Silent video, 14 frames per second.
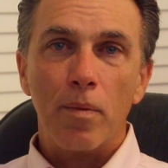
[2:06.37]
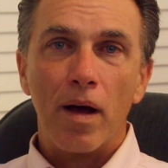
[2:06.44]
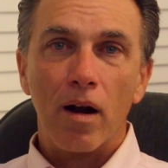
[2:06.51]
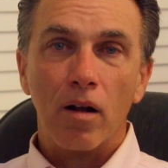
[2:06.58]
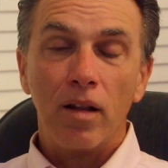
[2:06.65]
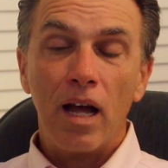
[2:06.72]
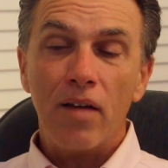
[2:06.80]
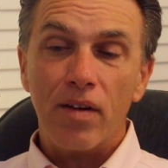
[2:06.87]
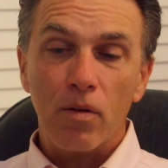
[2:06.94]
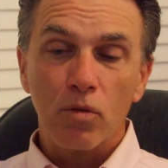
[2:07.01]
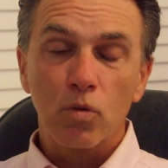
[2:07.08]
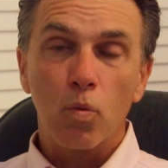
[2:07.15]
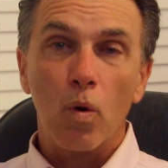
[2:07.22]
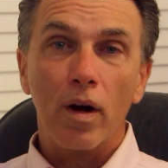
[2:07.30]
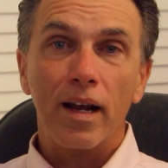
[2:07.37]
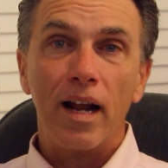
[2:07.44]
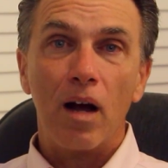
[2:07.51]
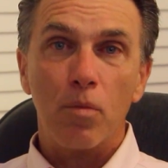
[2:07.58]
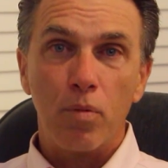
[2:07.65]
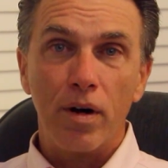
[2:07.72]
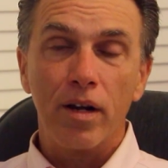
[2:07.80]
about our life, and it was working
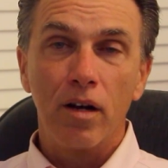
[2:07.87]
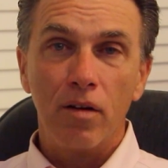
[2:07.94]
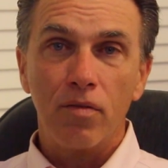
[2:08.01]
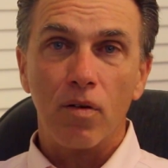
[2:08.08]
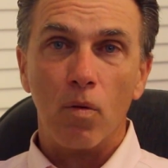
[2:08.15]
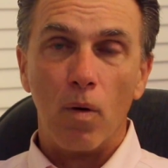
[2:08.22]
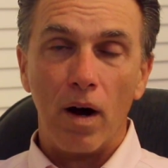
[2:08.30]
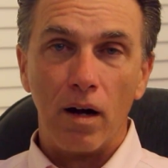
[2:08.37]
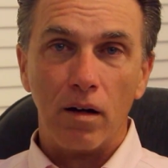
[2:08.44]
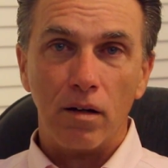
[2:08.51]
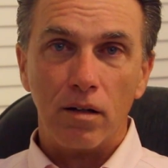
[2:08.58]
out pretty good for a while.